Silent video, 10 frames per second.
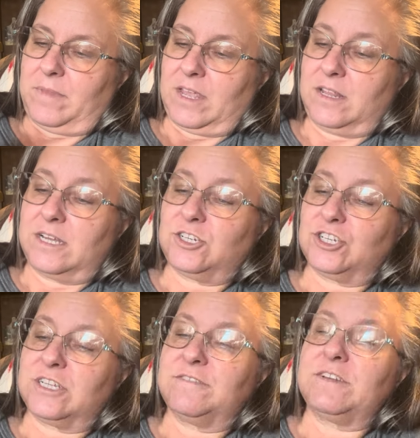Unless you
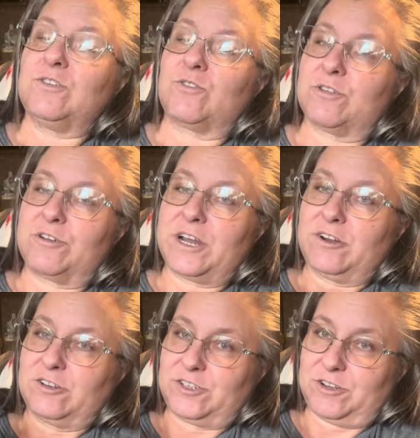live in northern
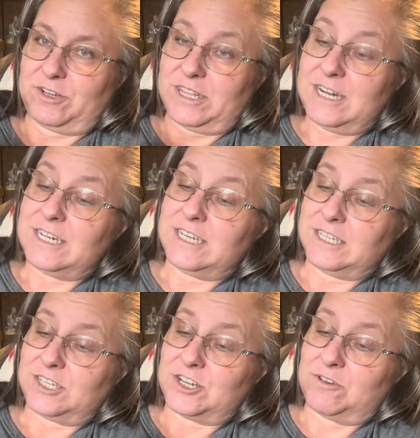Arizona, then it does
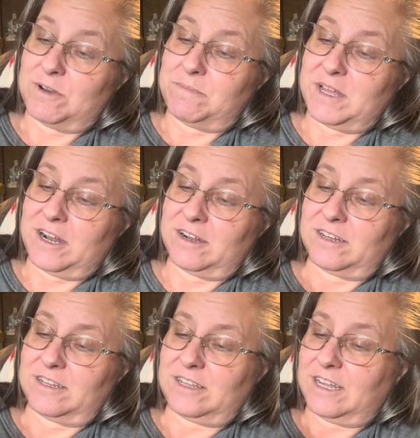snow up there.
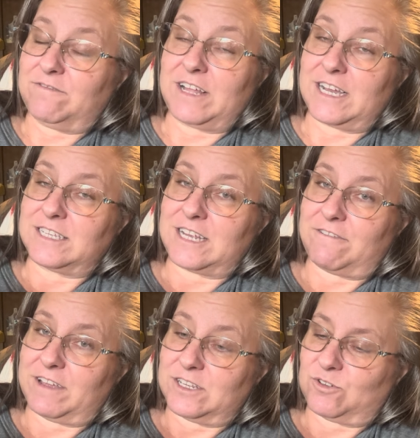Like
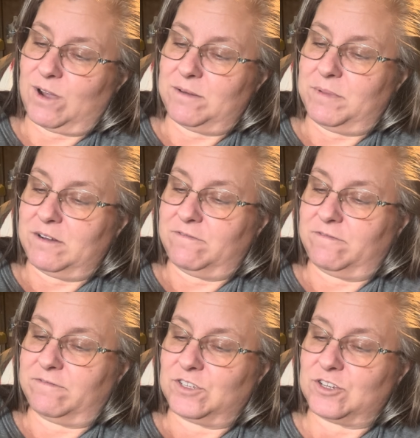Flagstaff gets quite a bit of
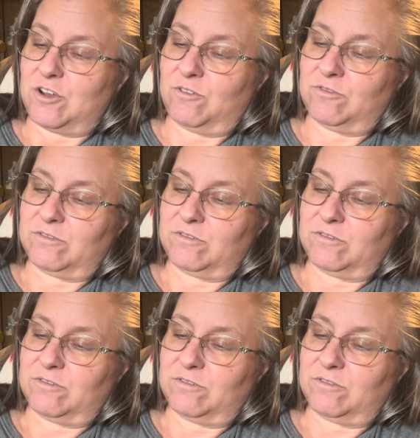snow.